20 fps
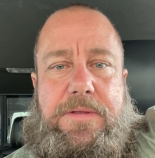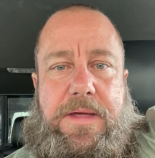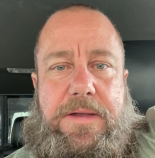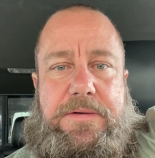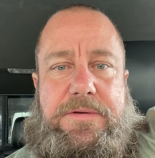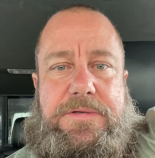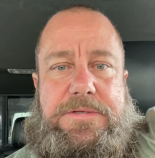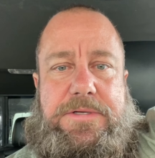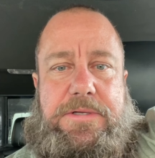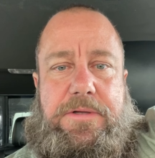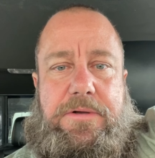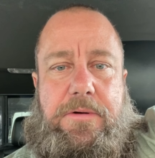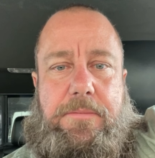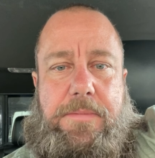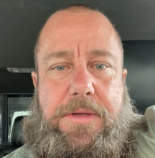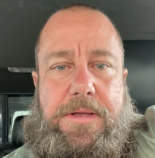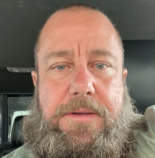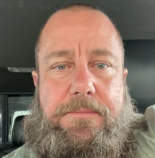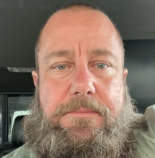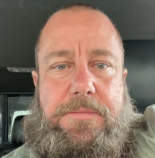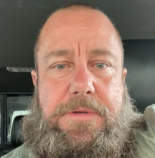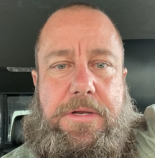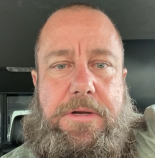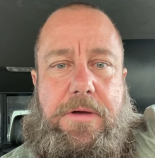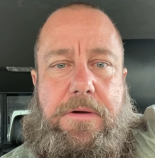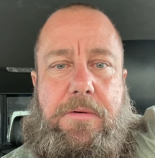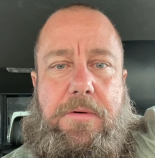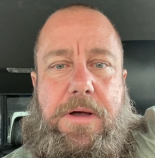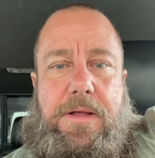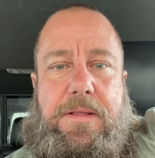that just a little bit.
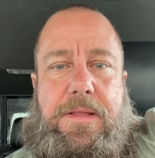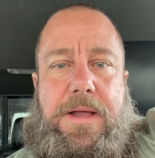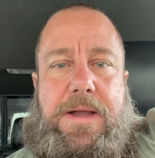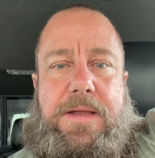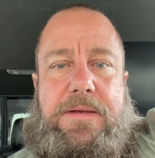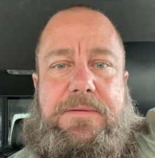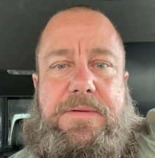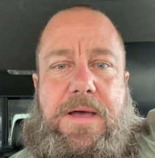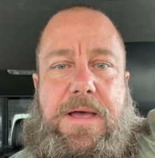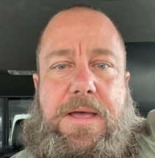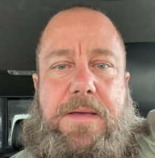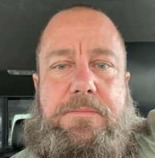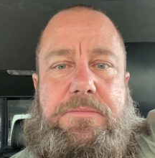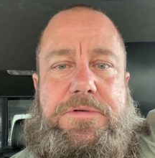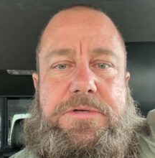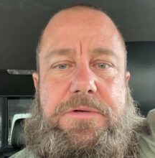A lot of times